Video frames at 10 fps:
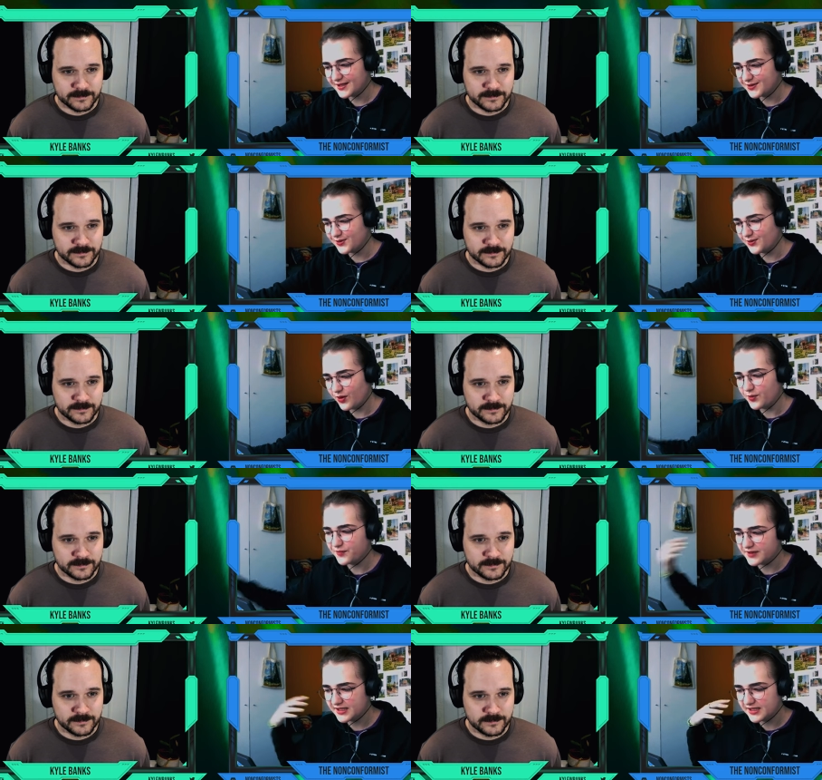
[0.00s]
Speaker 1: I don't know.
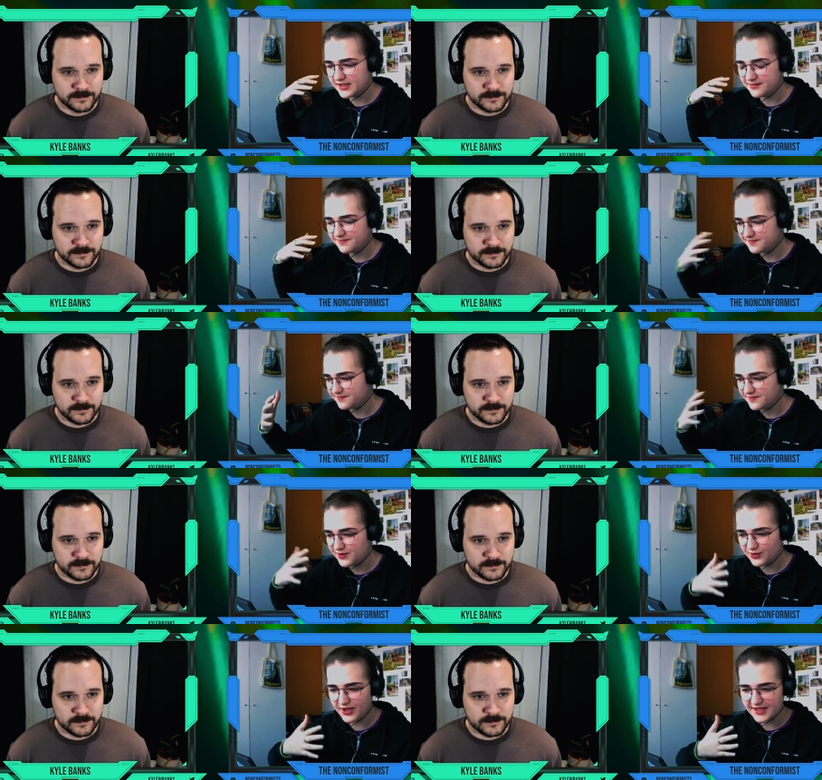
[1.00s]
Hopefully
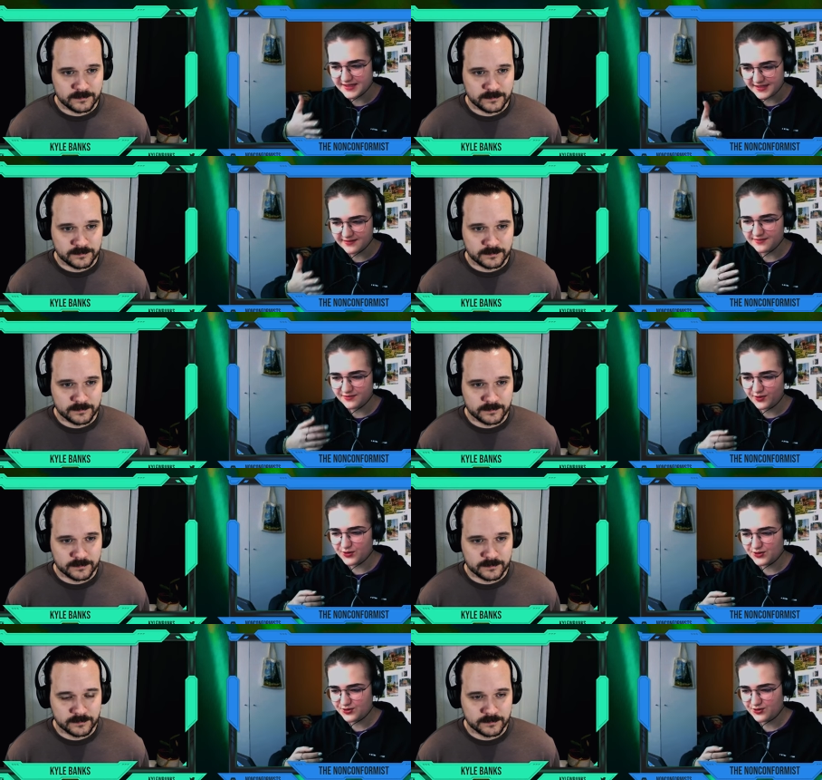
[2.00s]
you guys and
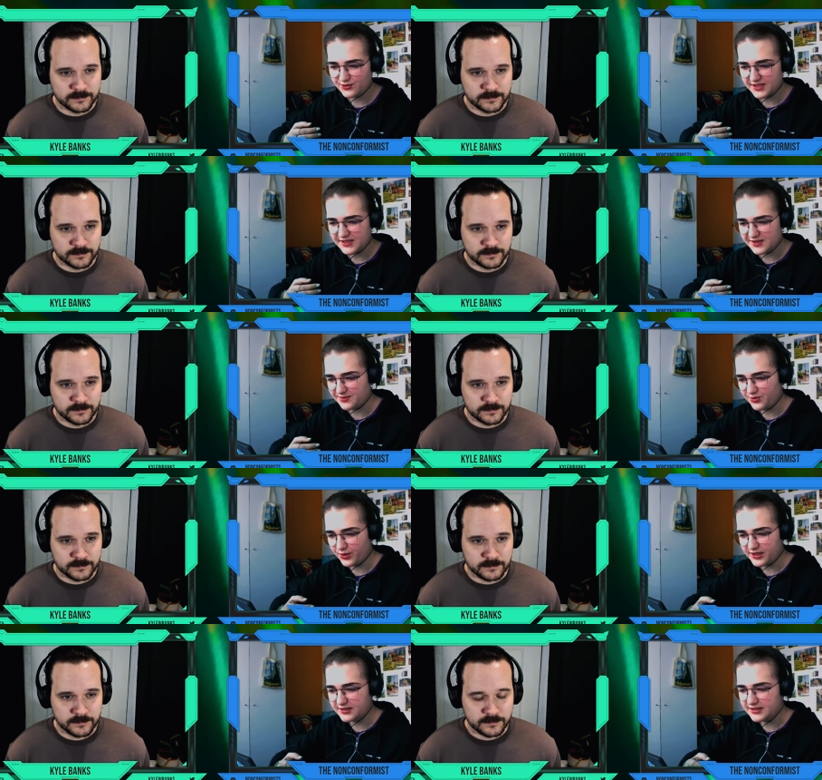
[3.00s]
of you can hear me
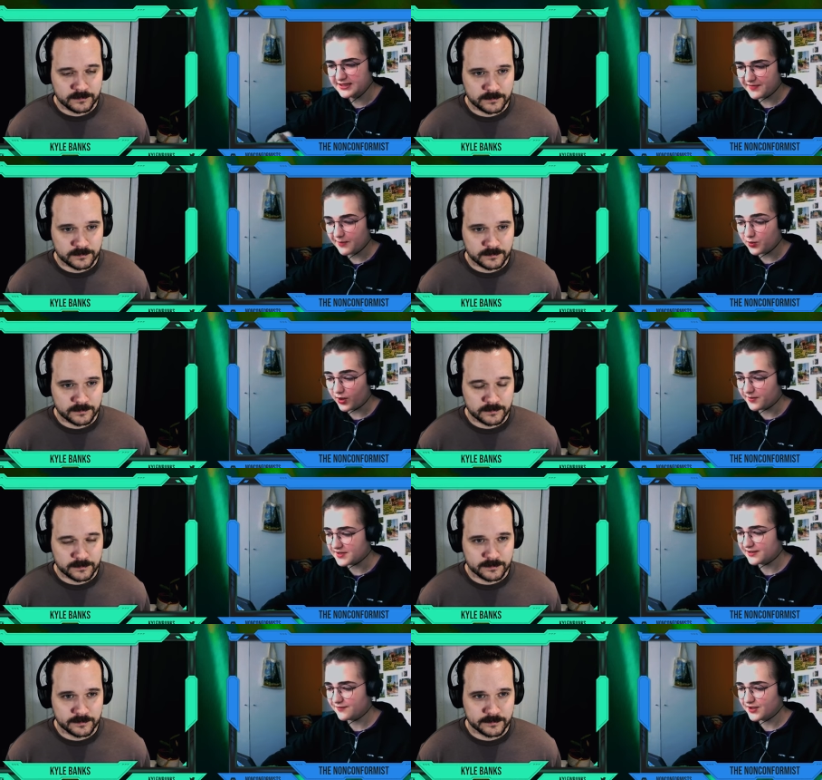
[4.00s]
well. I promise
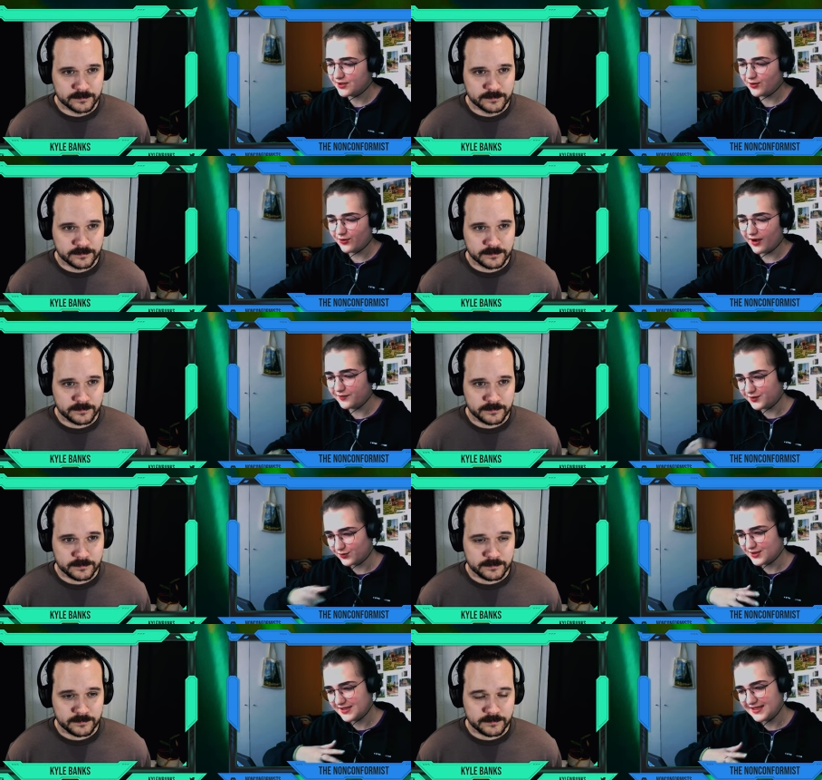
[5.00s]
the video
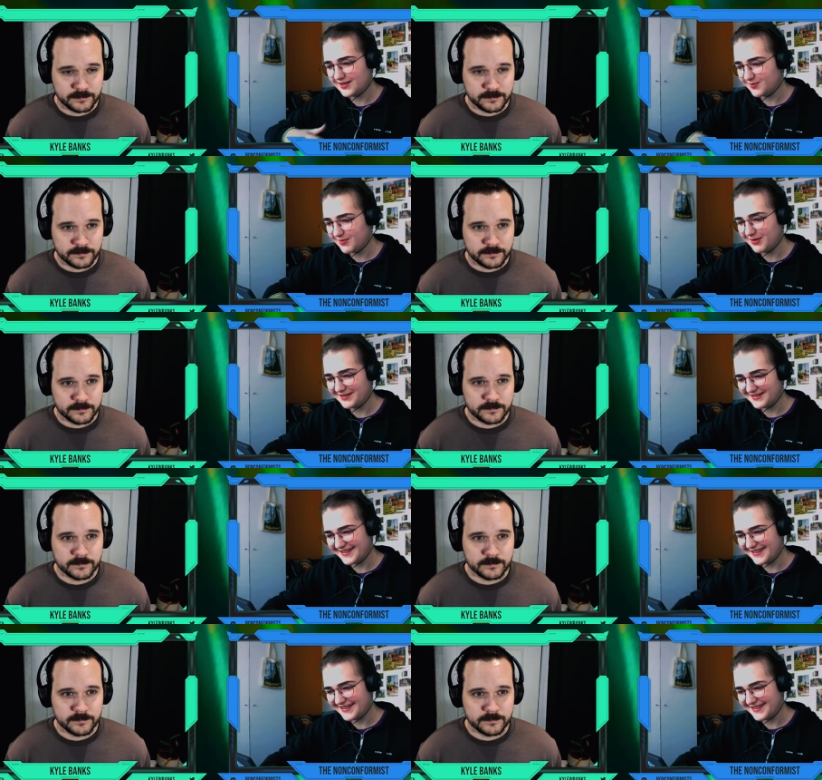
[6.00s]
afterwards is gonna be better.